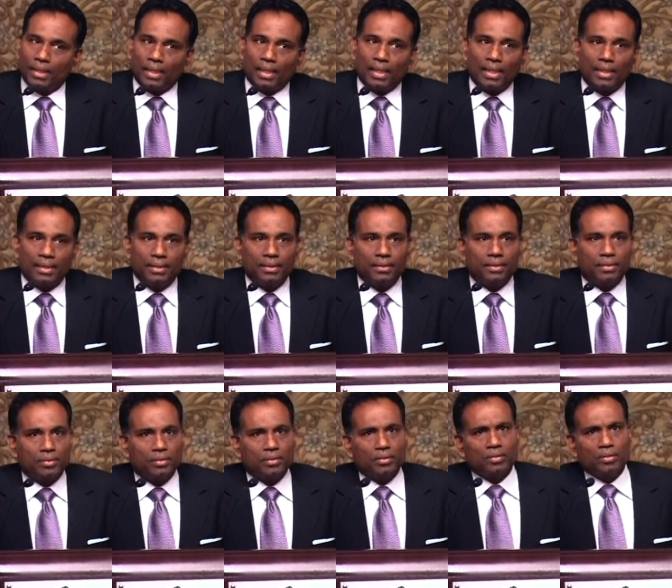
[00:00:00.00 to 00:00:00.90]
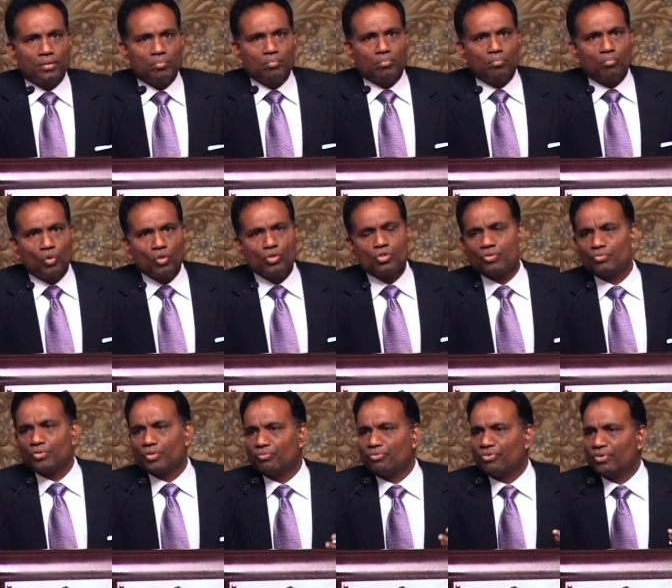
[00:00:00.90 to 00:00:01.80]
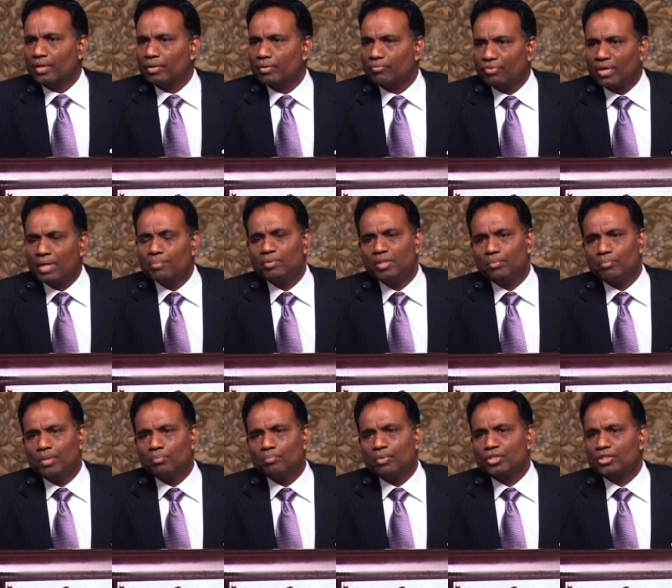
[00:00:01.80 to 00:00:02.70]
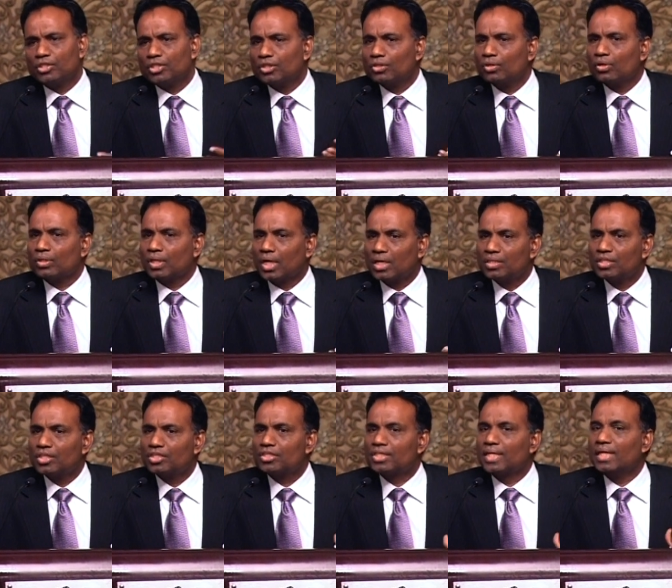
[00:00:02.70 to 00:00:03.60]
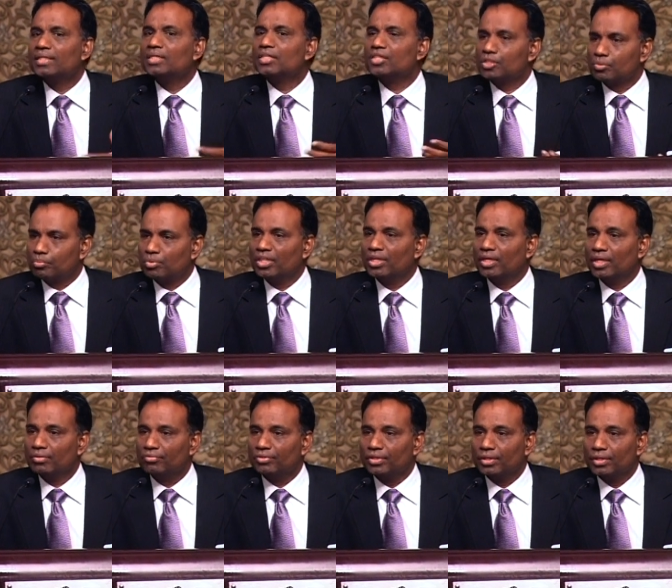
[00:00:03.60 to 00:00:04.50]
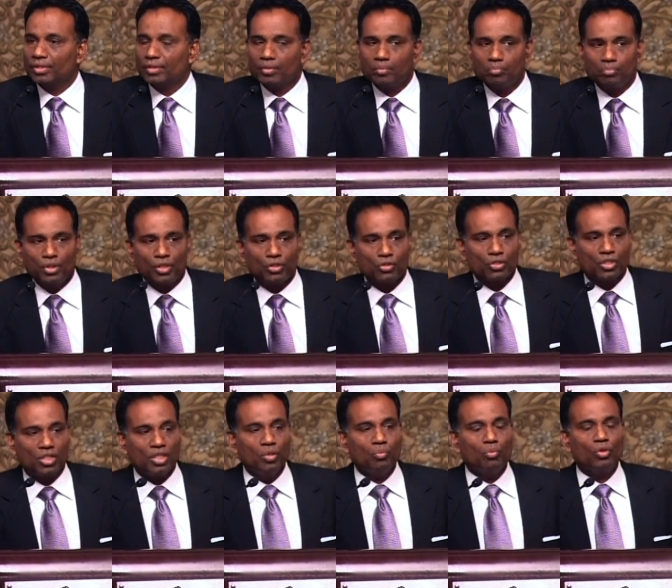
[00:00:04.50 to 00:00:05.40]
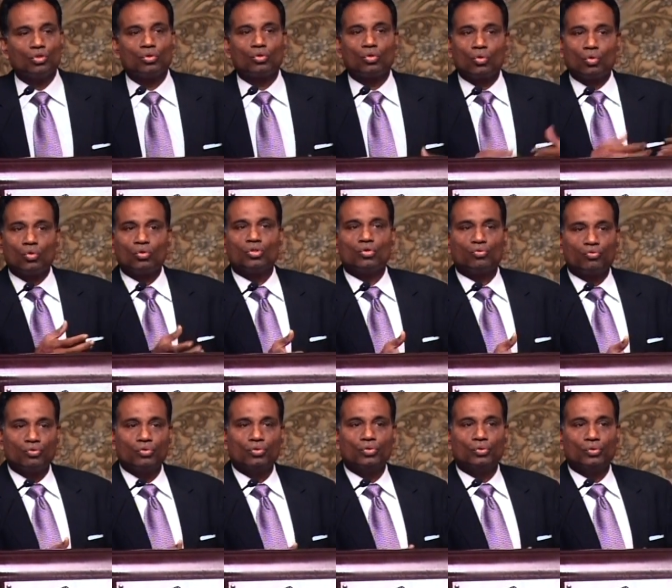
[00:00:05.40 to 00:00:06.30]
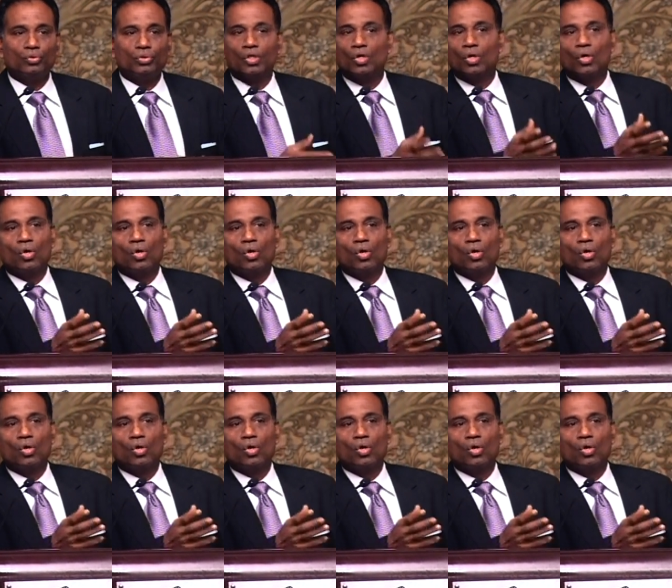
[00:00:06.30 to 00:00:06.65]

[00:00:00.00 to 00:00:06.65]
and most of the fa family members did not understand his behavior because he would throw the food